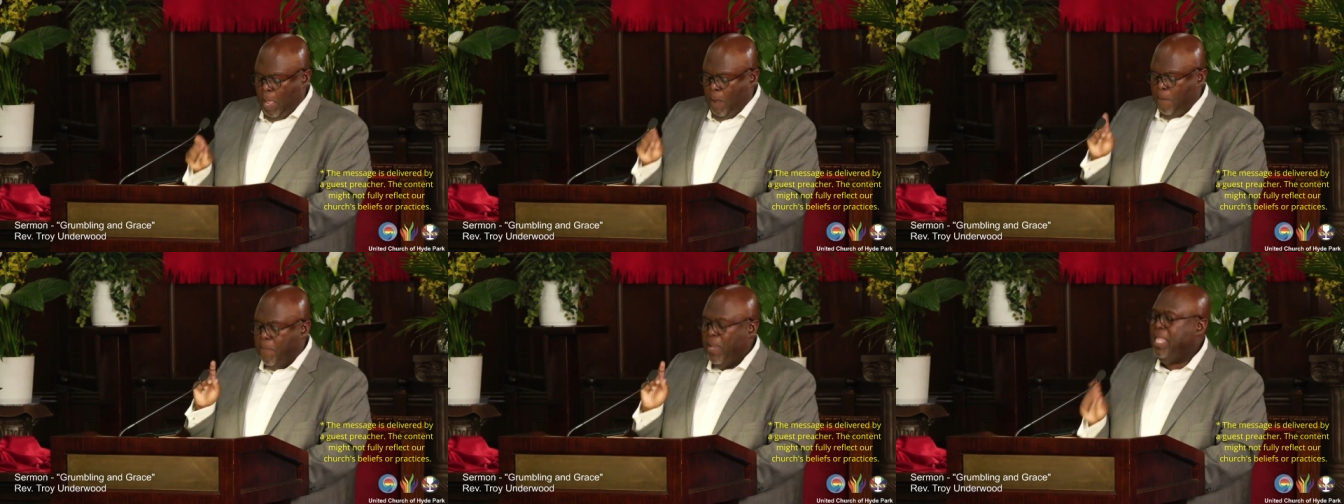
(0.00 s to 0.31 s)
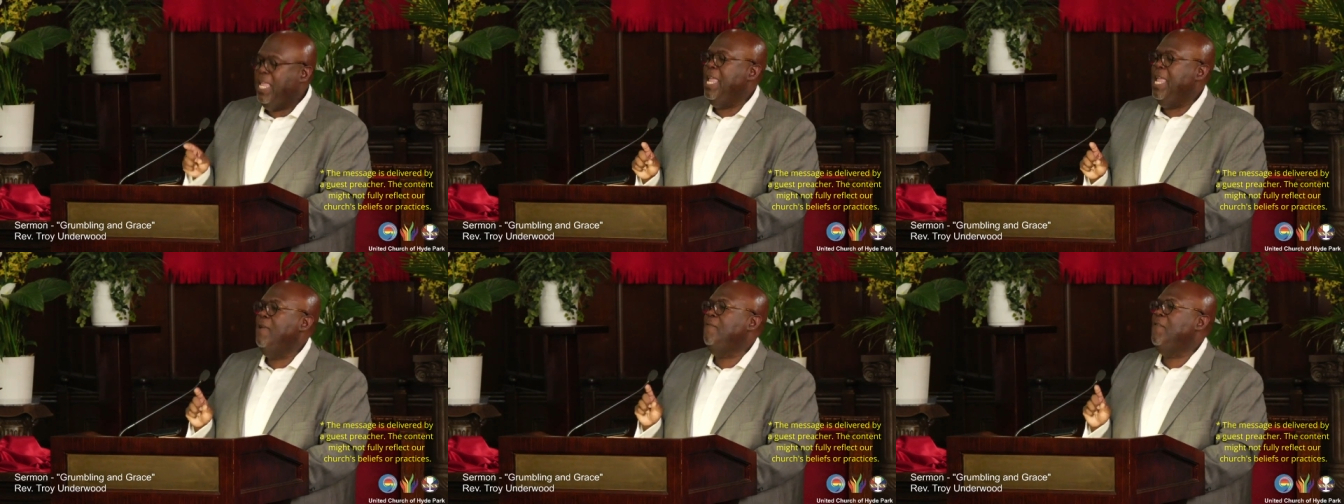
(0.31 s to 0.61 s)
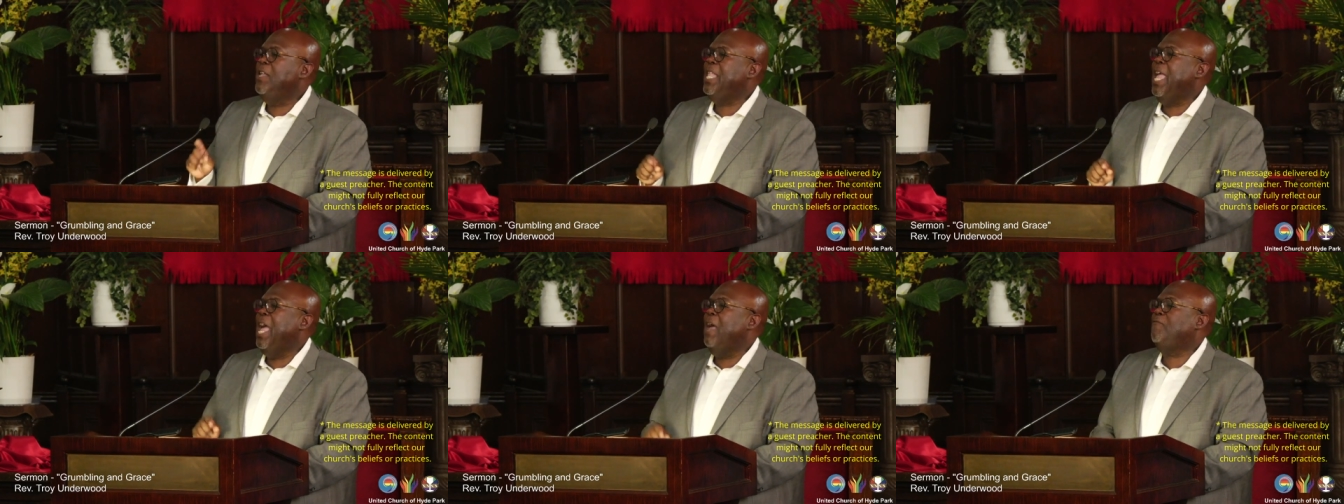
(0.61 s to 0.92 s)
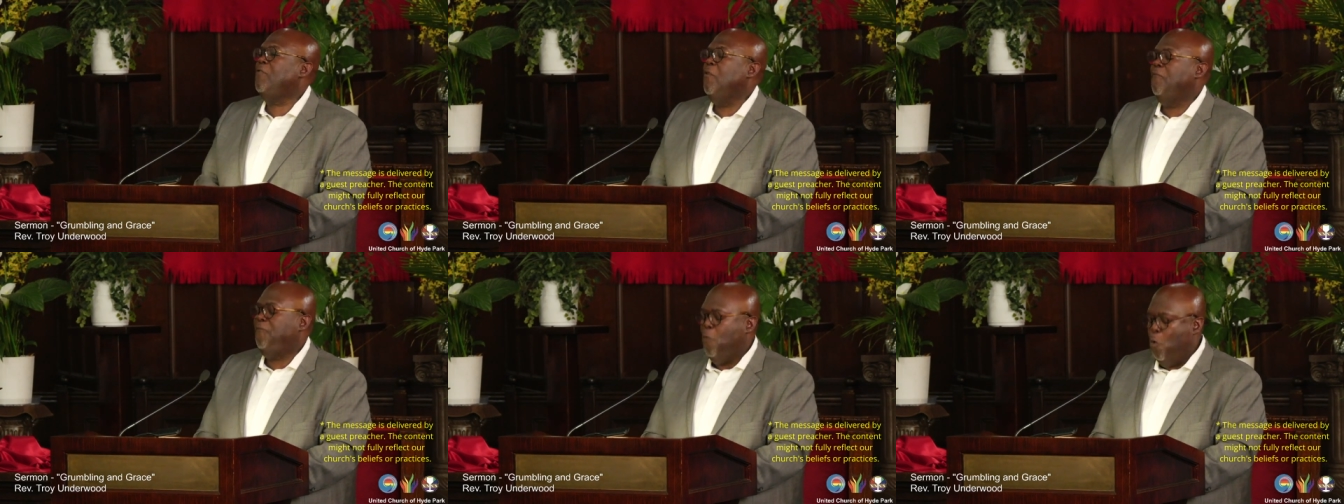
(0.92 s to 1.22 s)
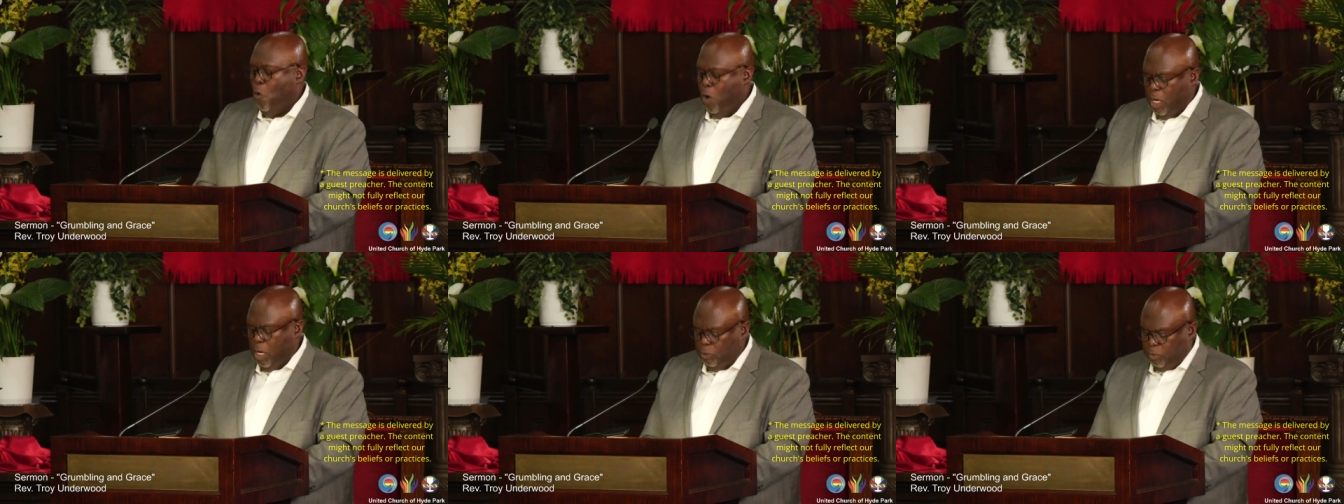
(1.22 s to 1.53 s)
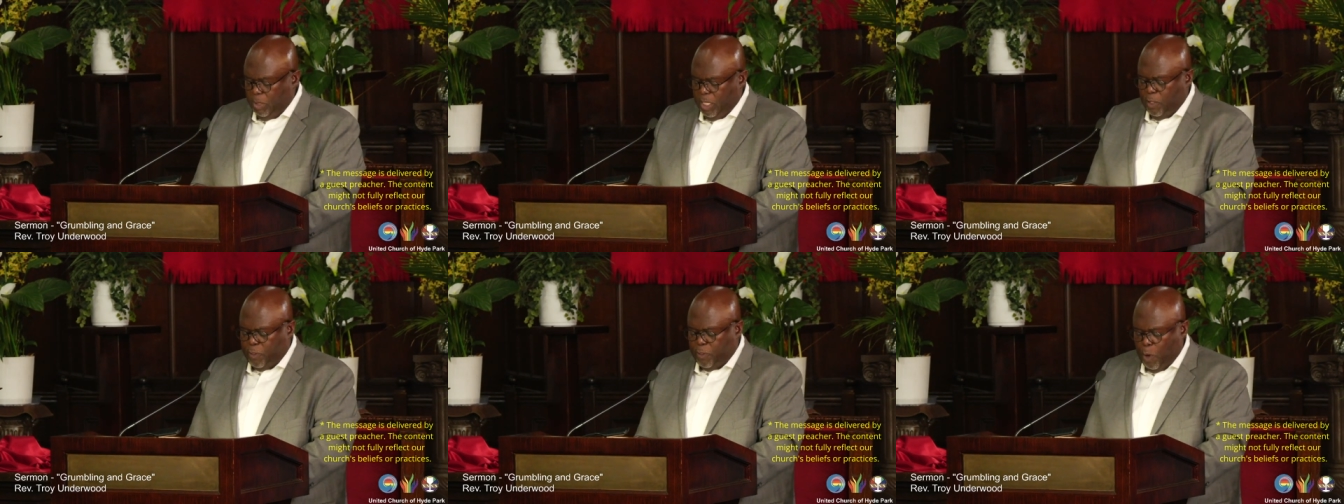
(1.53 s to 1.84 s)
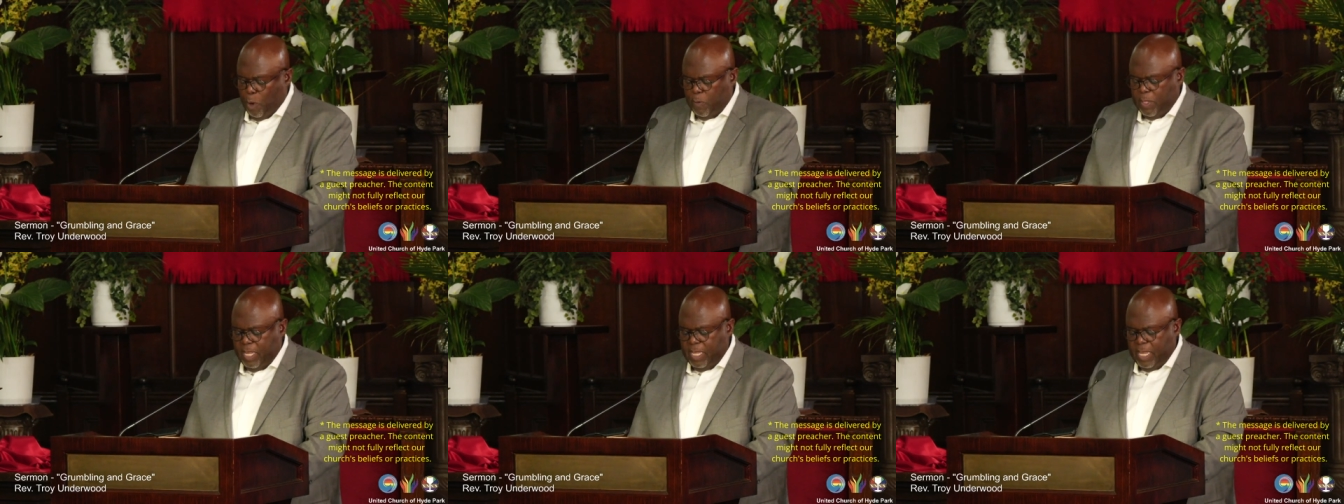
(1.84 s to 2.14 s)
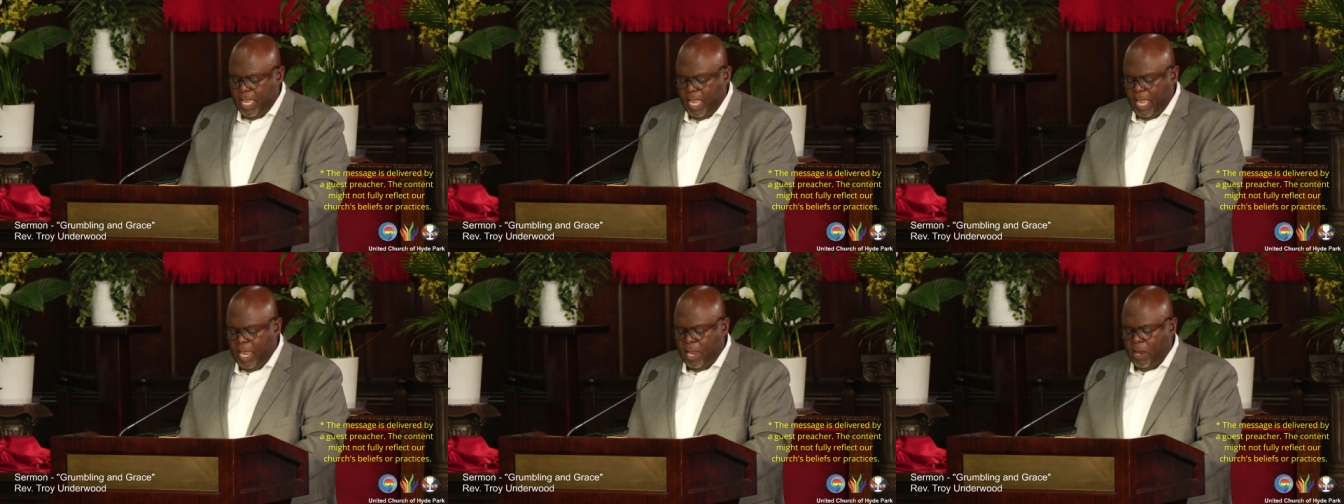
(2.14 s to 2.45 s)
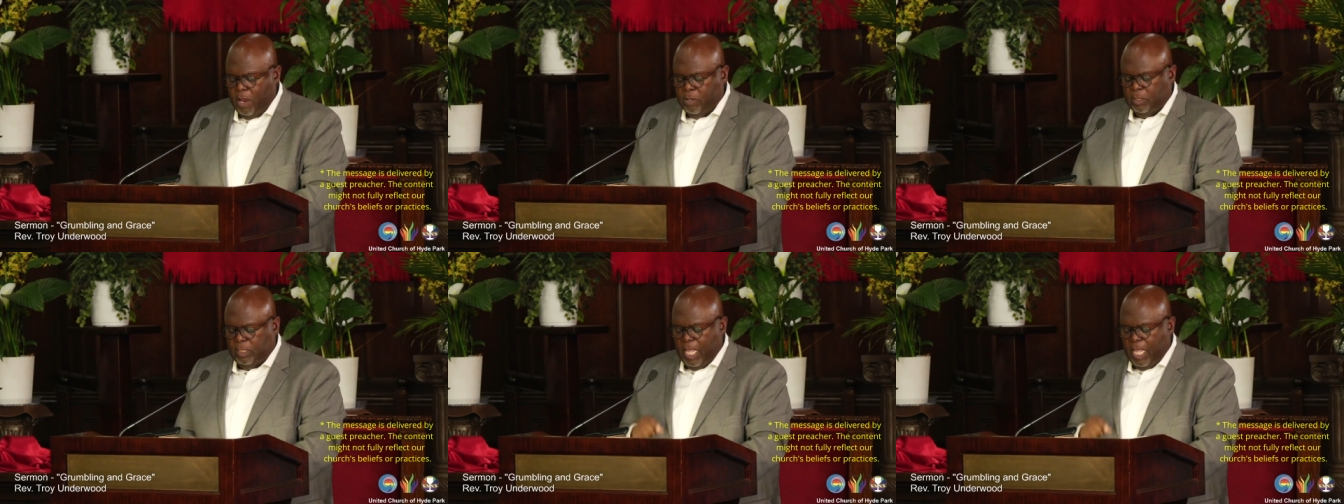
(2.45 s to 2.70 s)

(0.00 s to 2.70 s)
but even after 430 years,